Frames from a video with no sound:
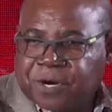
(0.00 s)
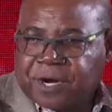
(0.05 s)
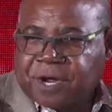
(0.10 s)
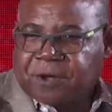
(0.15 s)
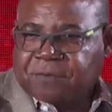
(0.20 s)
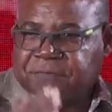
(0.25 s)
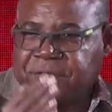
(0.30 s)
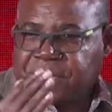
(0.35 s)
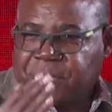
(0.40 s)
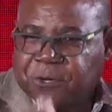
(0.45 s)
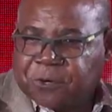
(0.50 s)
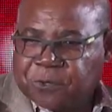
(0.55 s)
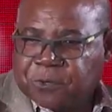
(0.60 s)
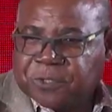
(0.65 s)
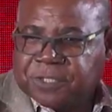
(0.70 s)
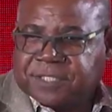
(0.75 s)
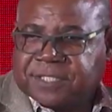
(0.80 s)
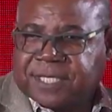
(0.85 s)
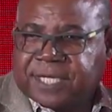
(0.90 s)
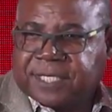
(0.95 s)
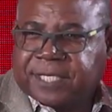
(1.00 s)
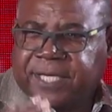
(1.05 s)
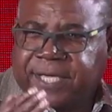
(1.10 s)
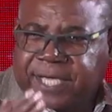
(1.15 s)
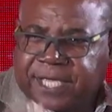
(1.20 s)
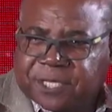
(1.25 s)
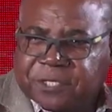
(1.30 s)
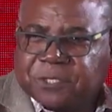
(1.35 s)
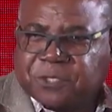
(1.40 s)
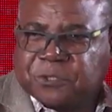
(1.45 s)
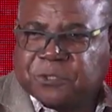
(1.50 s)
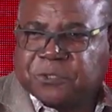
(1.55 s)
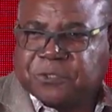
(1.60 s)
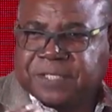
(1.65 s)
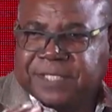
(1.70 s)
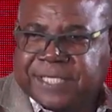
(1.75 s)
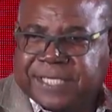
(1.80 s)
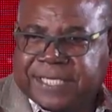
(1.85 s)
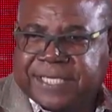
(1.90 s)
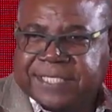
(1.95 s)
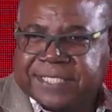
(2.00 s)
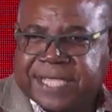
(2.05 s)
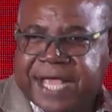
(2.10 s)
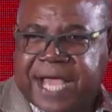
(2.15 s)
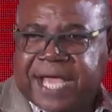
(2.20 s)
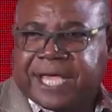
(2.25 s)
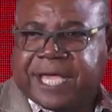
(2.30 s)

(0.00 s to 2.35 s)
of the goods that the industry needs